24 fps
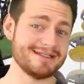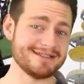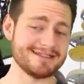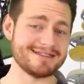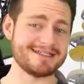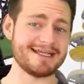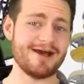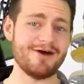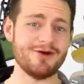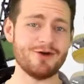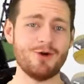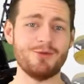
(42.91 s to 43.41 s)
the
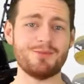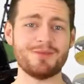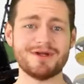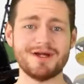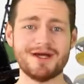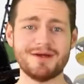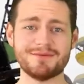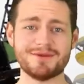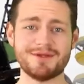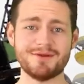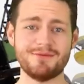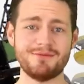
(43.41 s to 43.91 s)
town opened
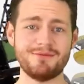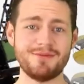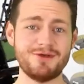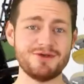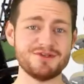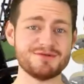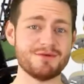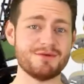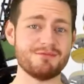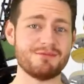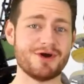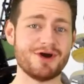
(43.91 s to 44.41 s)
up the
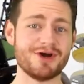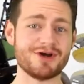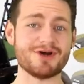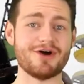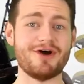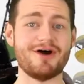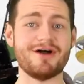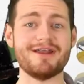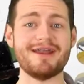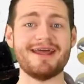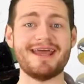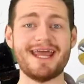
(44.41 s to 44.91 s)
amusement
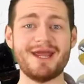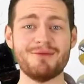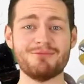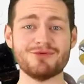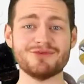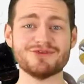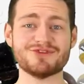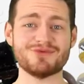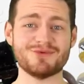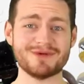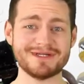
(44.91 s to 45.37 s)
park on April